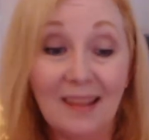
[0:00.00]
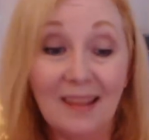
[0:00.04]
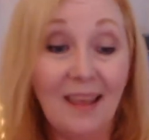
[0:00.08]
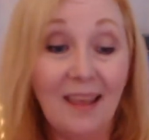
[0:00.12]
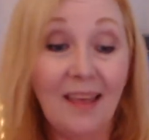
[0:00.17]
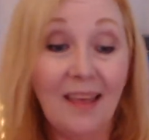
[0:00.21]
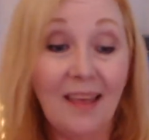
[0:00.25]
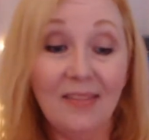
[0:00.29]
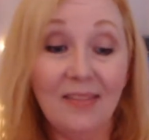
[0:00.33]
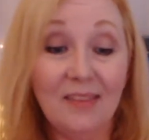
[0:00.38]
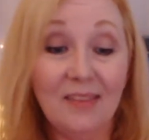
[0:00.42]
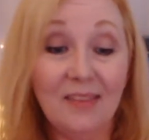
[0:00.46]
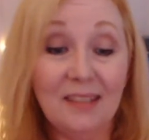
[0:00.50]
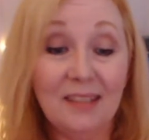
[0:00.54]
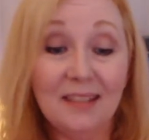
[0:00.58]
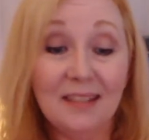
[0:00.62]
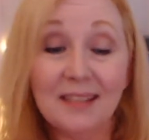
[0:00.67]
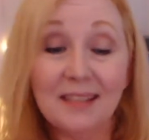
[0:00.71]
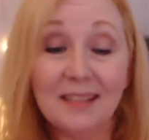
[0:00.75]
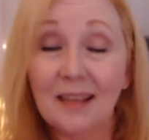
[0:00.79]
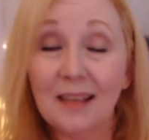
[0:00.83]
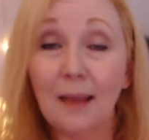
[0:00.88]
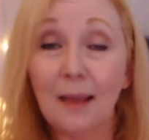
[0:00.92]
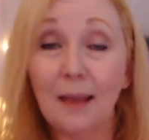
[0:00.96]

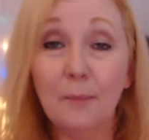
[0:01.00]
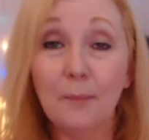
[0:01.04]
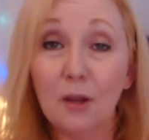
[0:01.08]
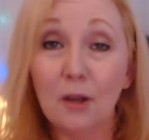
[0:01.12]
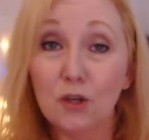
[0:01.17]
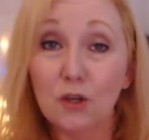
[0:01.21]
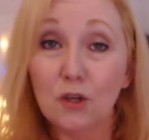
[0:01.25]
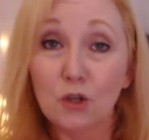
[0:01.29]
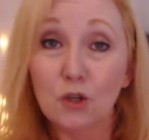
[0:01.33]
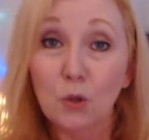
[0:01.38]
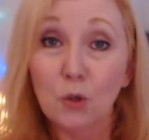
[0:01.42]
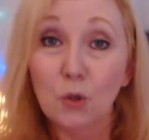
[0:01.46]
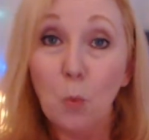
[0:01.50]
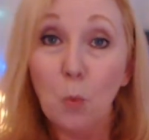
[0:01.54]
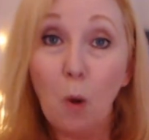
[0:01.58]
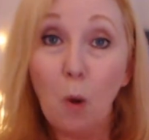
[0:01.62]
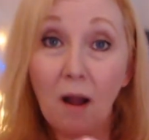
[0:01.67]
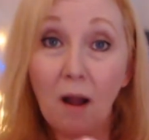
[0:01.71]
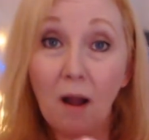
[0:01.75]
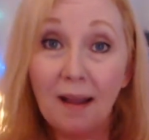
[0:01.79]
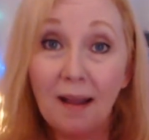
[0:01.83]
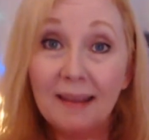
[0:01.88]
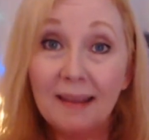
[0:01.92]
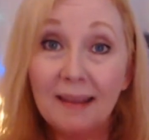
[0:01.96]
This, I'm not sure
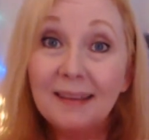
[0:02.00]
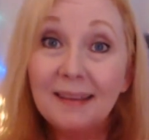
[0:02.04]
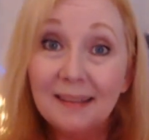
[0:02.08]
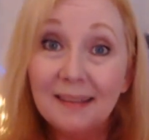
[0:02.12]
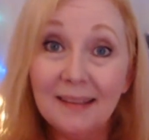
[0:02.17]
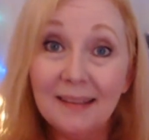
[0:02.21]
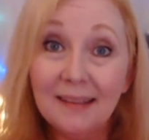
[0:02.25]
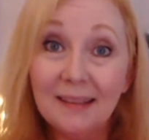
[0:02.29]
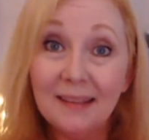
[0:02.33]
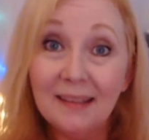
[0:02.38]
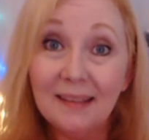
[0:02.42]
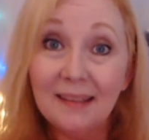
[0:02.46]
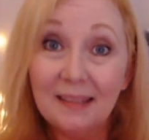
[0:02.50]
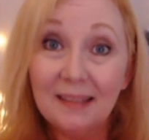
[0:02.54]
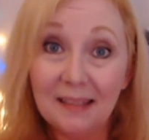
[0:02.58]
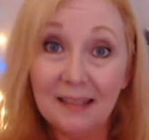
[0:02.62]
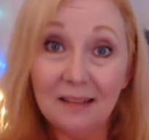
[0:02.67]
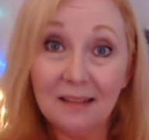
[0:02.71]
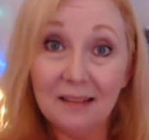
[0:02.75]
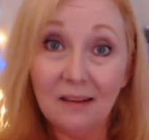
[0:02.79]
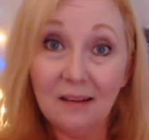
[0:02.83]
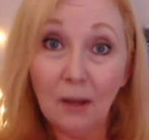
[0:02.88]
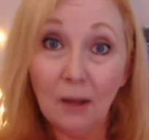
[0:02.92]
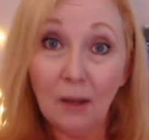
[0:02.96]
why it
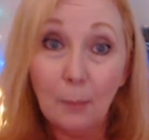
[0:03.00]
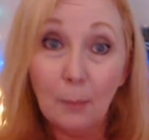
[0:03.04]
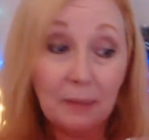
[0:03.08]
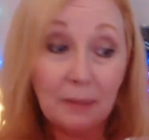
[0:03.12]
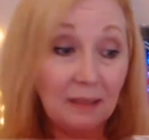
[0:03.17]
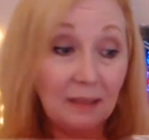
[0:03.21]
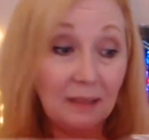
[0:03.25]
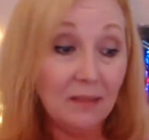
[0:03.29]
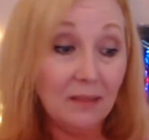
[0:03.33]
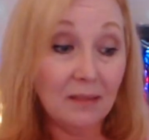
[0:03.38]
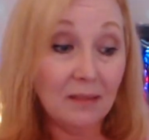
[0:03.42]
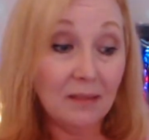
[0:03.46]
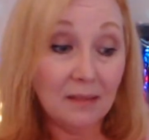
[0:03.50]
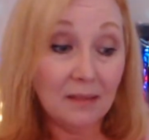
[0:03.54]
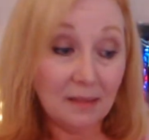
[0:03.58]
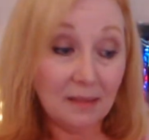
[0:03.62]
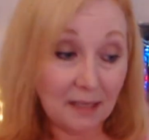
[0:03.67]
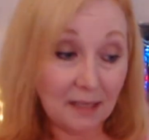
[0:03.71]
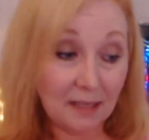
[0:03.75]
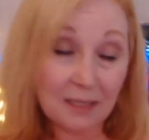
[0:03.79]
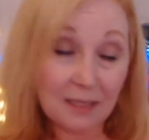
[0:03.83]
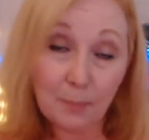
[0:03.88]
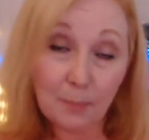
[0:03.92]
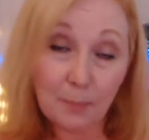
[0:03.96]
ended up in
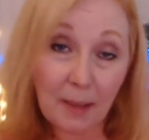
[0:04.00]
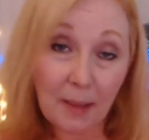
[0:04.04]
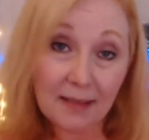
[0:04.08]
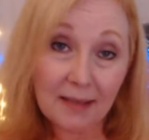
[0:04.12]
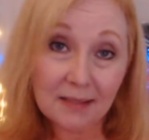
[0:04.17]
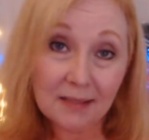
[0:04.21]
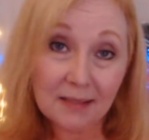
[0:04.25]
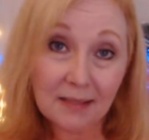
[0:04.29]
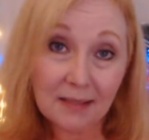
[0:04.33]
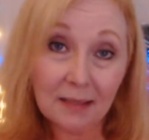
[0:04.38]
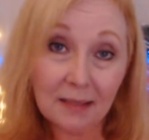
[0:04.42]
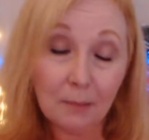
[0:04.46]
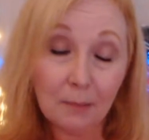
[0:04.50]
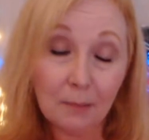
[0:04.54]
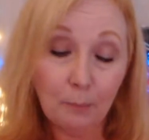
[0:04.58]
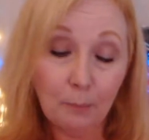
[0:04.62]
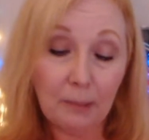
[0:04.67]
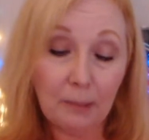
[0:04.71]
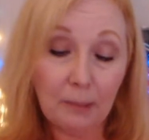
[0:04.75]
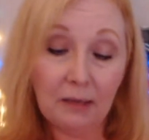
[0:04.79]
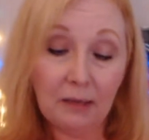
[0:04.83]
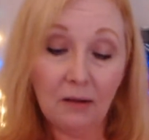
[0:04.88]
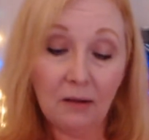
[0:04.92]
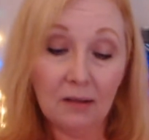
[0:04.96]
this basket
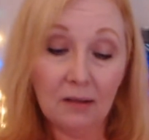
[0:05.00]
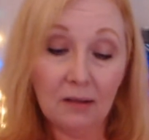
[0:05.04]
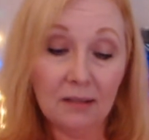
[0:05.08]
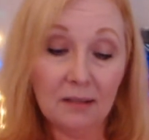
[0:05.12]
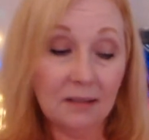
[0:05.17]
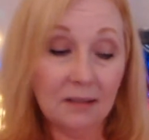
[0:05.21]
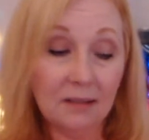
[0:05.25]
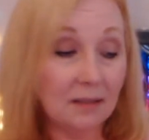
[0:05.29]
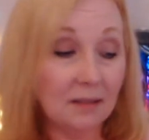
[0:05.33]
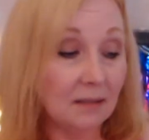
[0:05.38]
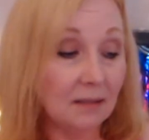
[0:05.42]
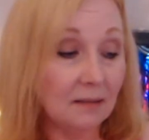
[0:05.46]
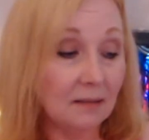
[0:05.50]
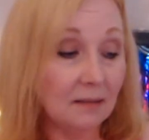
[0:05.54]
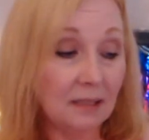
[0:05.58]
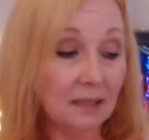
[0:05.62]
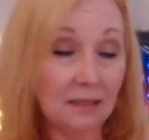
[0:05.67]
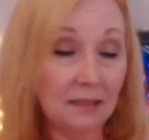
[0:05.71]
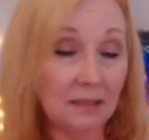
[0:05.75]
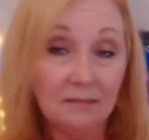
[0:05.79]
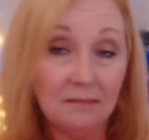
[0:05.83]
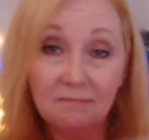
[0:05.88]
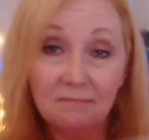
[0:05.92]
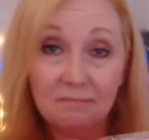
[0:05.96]
because
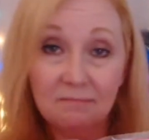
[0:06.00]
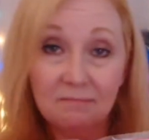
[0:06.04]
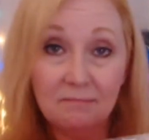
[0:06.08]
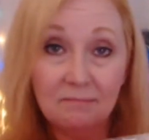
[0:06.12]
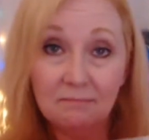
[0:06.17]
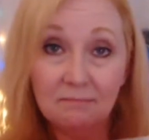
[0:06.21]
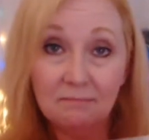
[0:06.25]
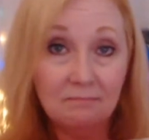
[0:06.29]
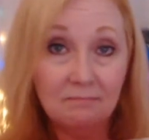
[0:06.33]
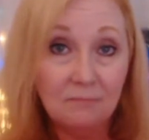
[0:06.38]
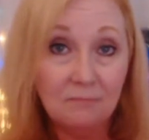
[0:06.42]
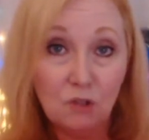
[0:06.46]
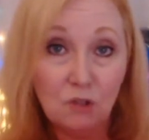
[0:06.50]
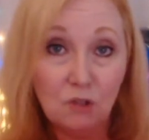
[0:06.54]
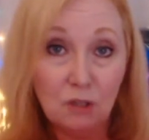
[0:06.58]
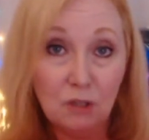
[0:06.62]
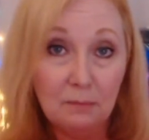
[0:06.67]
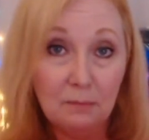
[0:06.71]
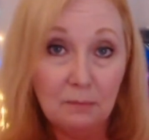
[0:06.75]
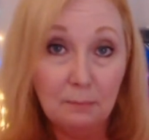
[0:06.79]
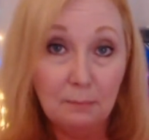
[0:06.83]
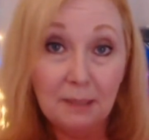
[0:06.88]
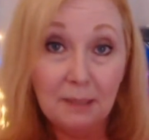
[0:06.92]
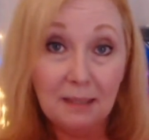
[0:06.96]
it
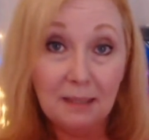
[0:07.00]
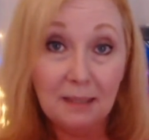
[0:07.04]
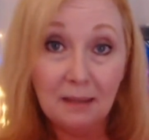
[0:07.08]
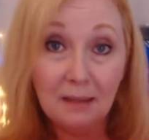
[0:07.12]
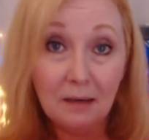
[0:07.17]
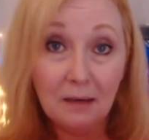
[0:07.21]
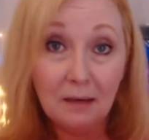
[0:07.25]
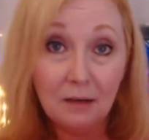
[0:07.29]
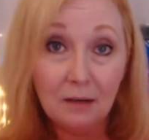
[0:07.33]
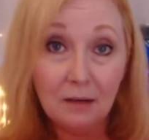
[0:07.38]
shouldn't be there.